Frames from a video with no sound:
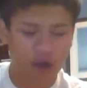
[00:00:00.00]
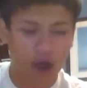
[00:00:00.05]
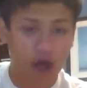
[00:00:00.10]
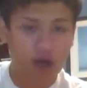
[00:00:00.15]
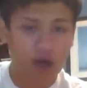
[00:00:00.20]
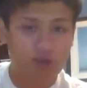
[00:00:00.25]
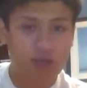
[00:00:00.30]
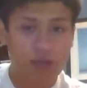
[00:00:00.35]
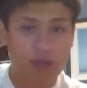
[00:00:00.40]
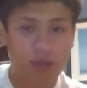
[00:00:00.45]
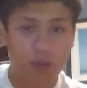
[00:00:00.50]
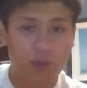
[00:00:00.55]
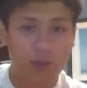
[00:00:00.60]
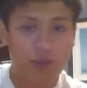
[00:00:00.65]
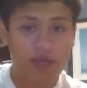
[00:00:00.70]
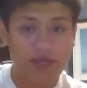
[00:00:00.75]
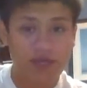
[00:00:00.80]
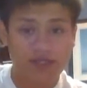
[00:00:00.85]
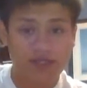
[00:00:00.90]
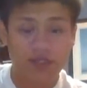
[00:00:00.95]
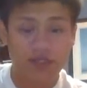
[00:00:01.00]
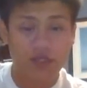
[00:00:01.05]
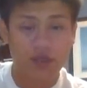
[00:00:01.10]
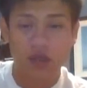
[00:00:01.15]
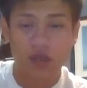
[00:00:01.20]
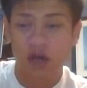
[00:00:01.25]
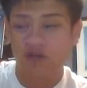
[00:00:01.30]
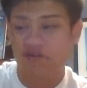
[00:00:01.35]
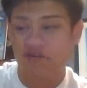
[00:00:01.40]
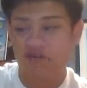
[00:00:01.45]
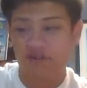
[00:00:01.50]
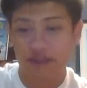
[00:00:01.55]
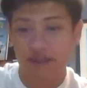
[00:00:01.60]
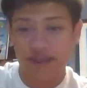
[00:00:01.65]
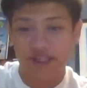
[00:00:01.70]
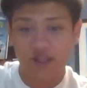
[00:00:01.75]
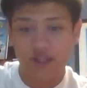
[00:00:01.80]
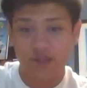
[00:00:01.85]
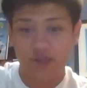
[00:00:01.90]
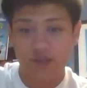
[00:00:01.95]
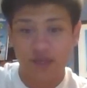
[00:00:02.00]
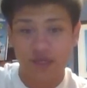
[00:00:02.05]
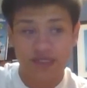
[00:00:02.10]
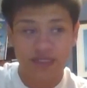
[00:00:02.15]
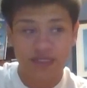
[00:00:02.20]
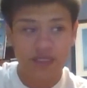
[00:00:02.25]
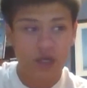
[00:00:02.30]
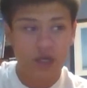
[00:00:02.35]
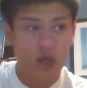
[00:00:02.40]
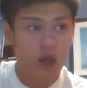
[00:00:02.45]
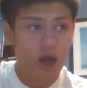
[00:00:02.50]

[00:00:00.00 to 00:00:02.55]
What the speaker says: lot of people pissed, a lot of fans pissed,